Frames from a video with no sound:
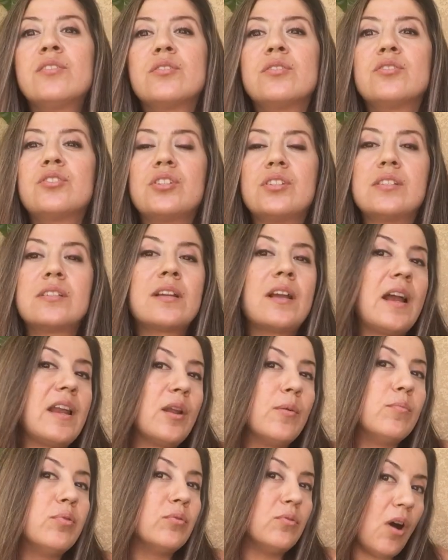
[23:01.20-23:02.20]
and just
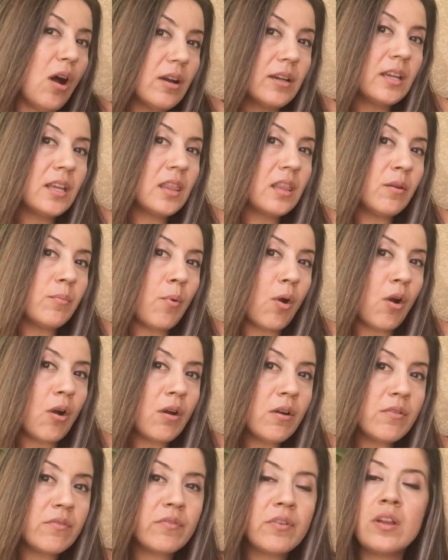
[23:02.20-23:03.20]
kind of blocking them
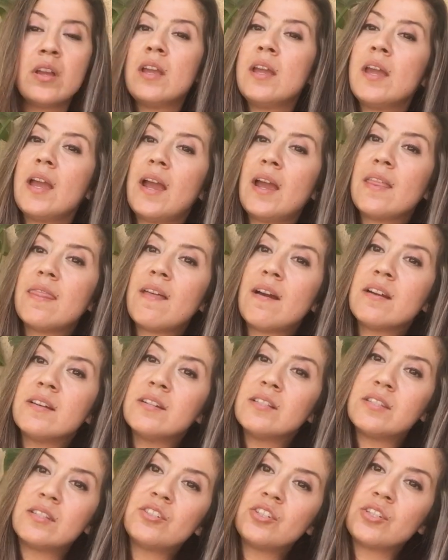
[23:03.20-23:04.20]
off, and that
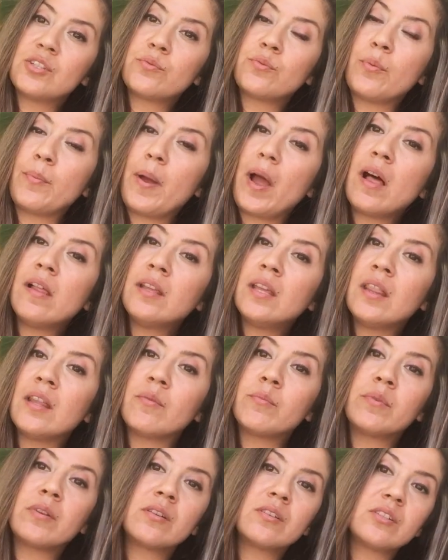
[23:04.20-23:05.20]
is just repelling
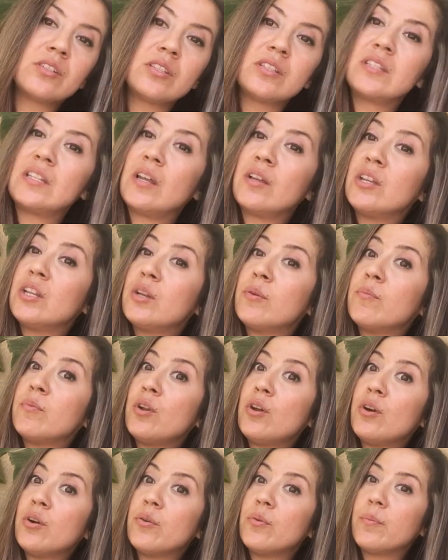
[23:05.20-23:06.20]
them. You're just telling them
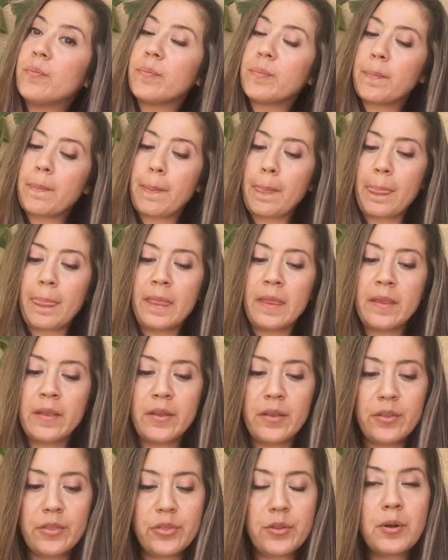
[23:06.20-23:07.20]
no.
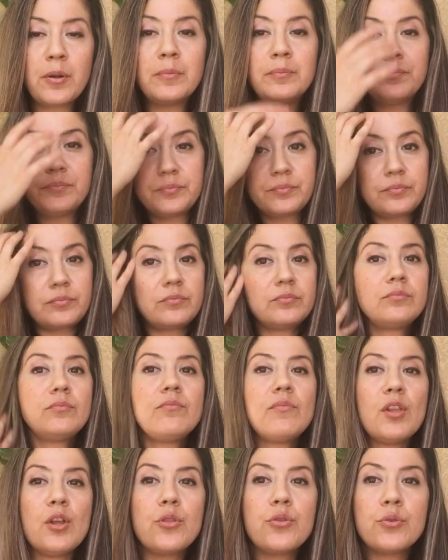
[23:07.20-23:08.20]

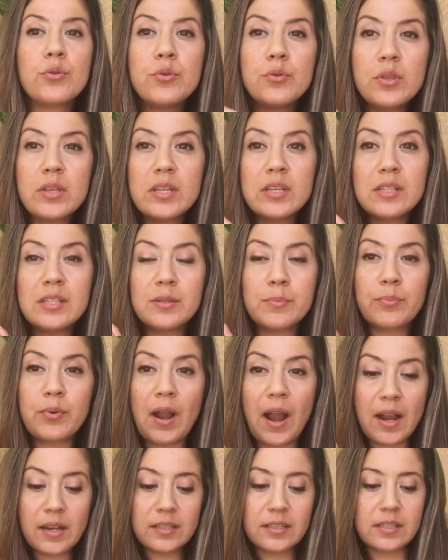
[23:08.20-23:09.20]
Through this
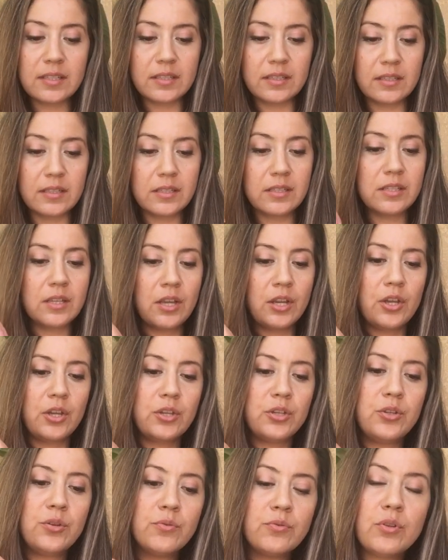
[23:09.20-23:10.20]
practices,
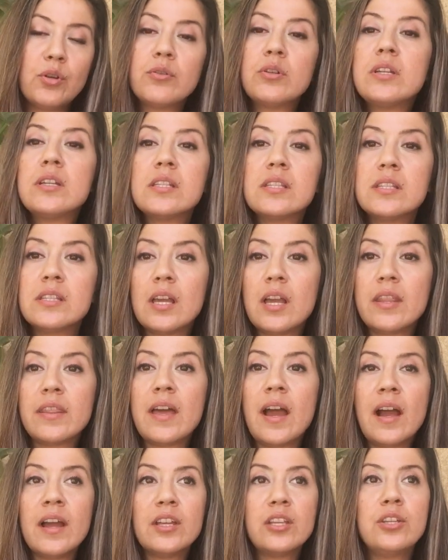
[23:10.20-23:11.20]
you'll notice
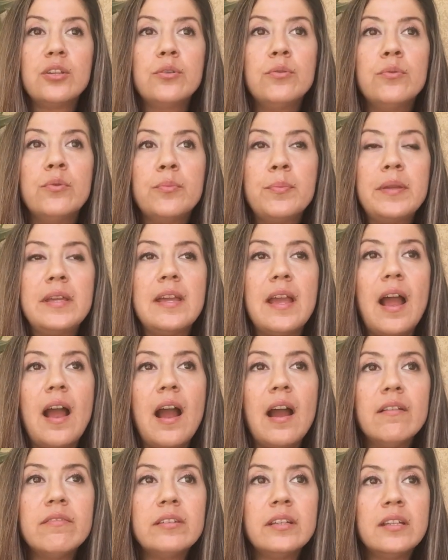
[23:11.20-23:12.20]
that you will be
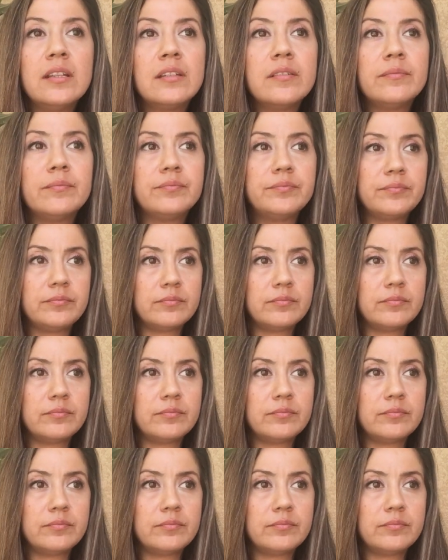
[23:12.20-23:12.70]
having